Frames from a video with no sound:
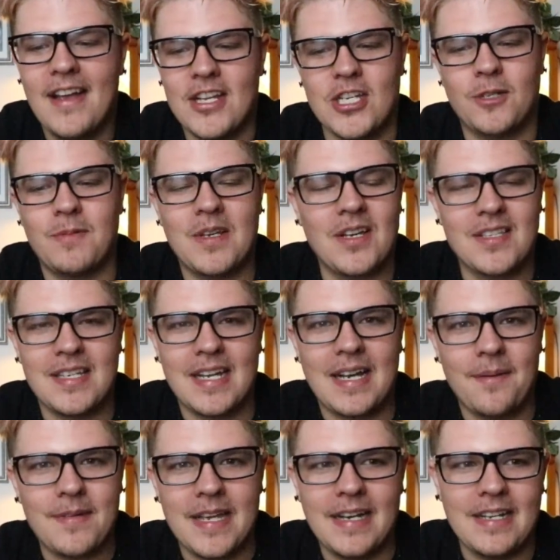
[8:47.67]
just because like
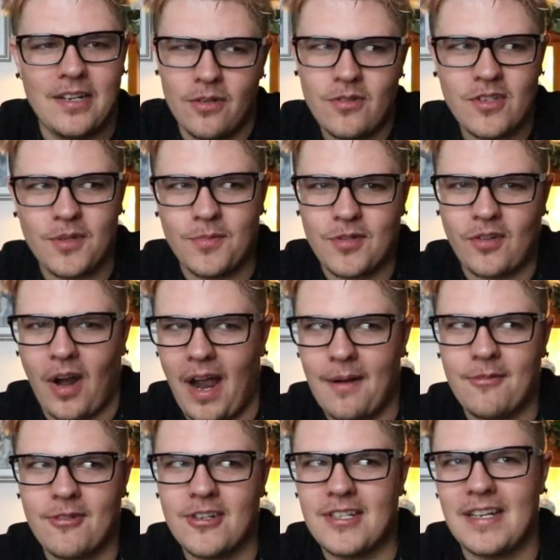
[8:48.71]
I'm getting new
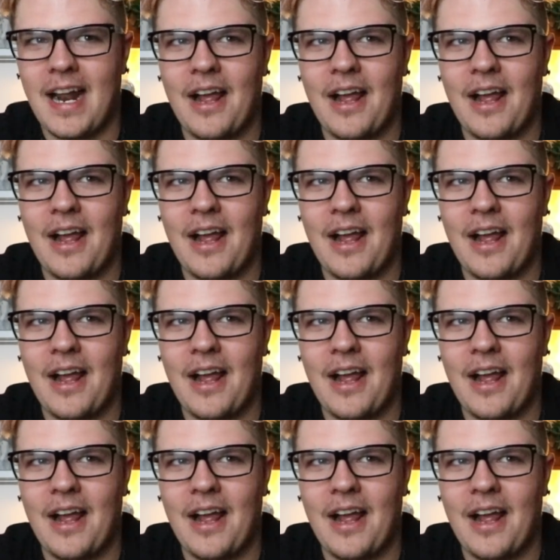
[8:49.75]
subscribers and